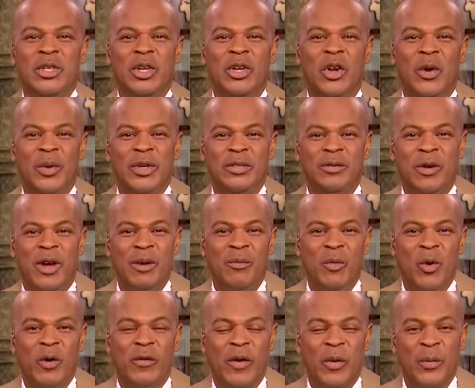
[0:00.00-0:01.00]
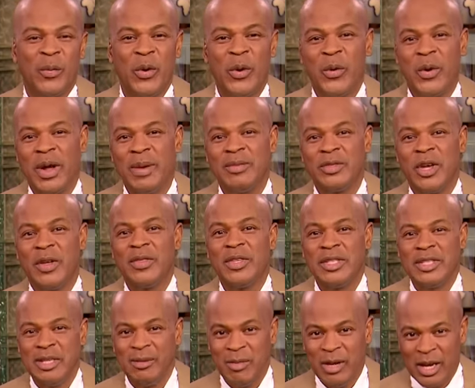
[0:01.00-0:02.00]
You can always find more of our programs on the
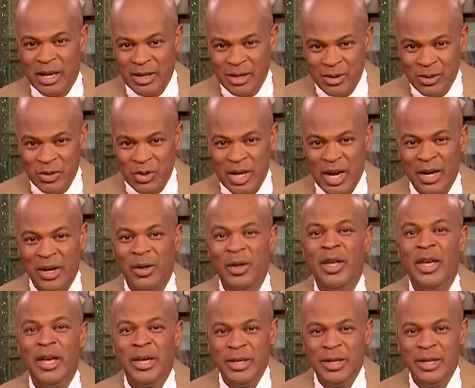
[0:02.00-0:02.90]
CBN News Channel.